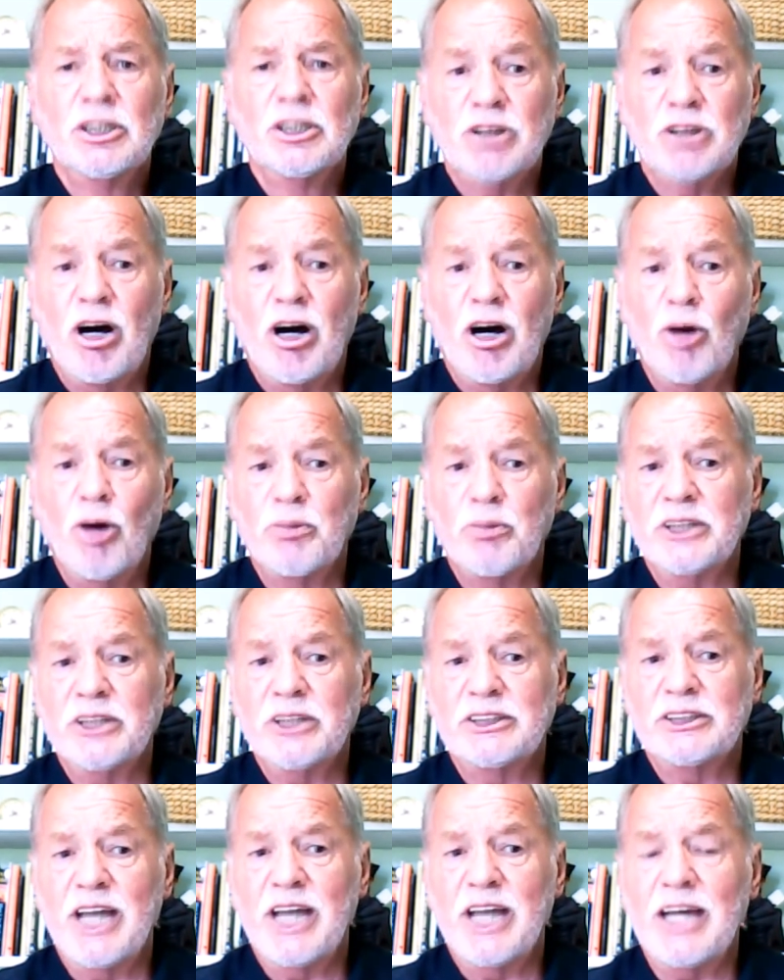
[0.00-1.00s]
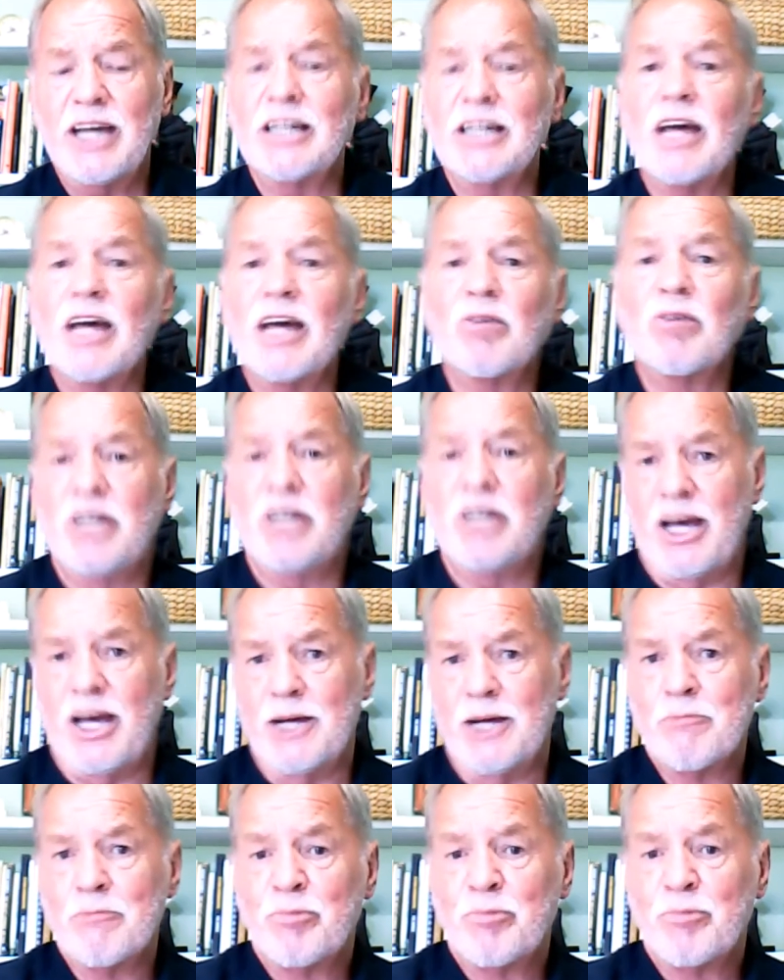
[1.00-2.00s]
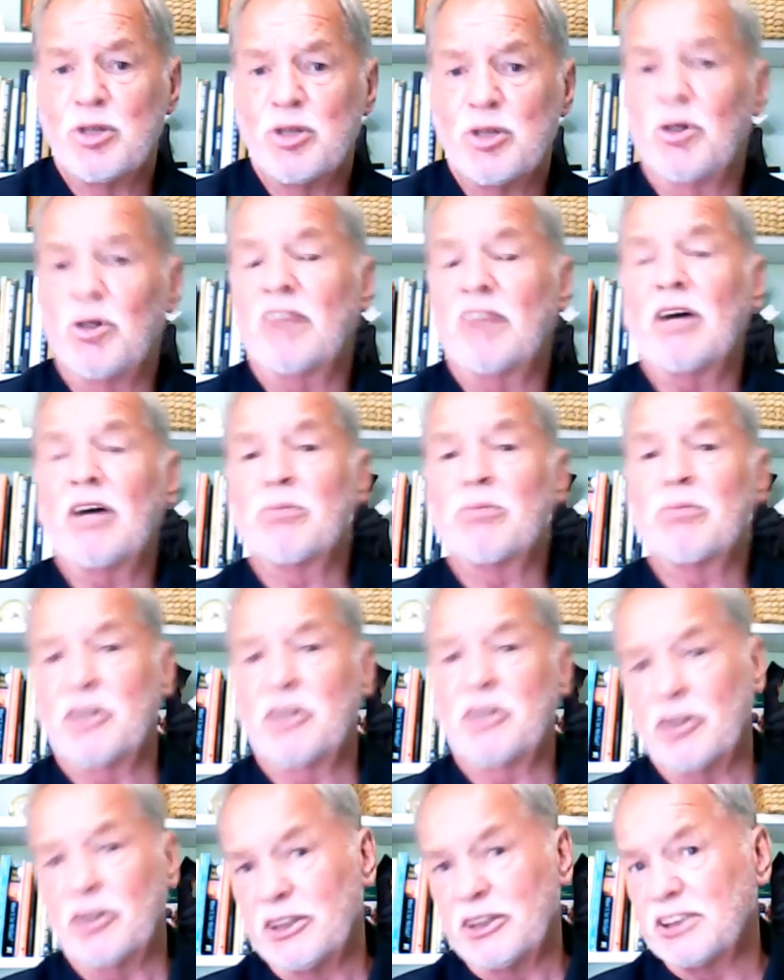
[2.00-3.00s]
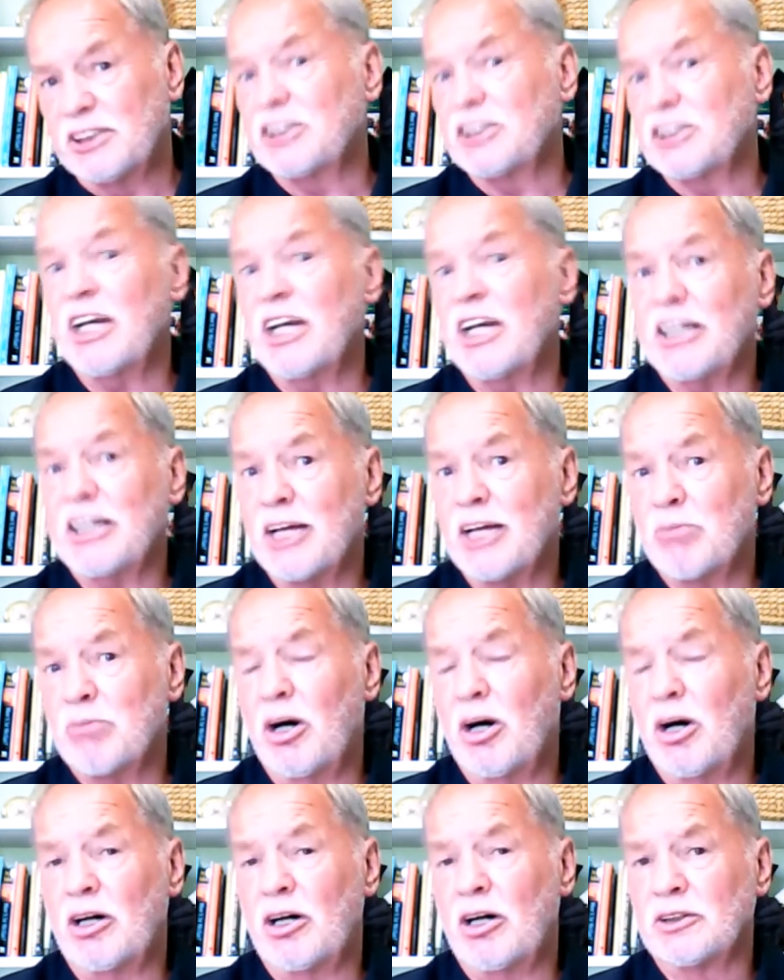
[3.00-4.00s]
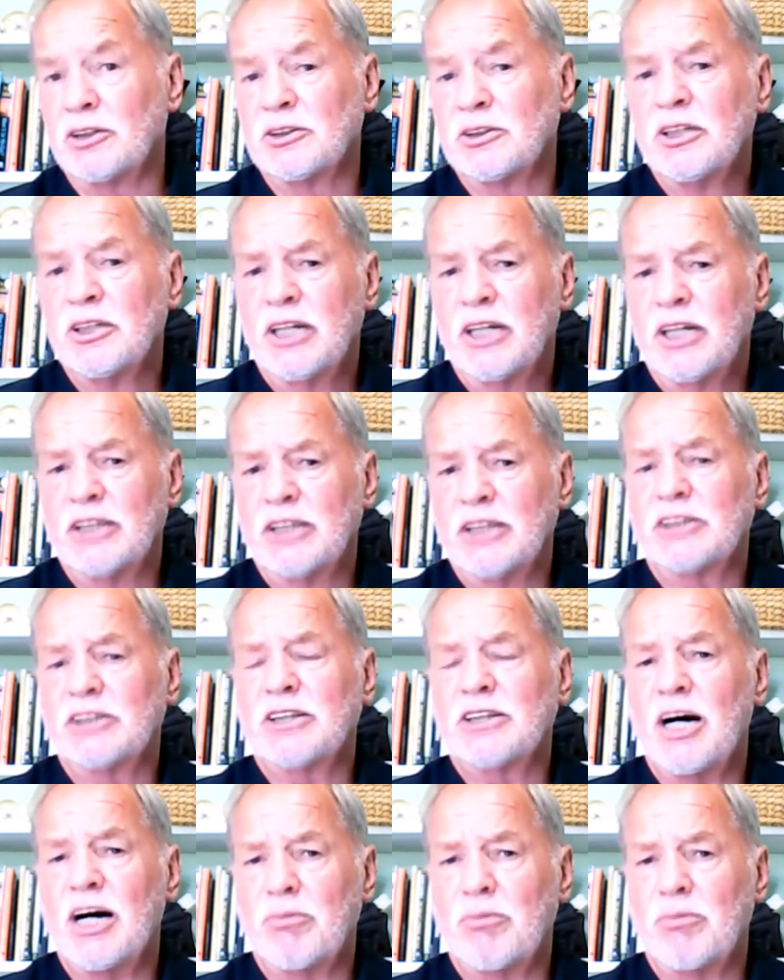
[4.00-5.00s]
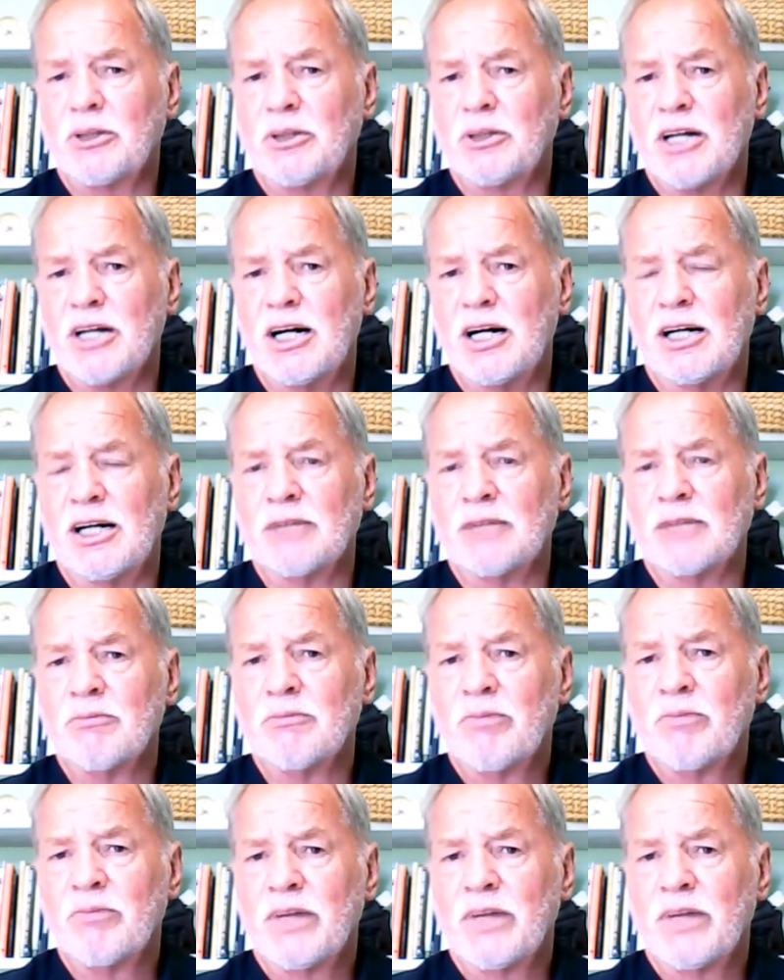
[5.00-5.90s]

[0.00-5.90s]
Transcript: So I hope this day and every day you'll have opportunity to take that pause and to stop with God,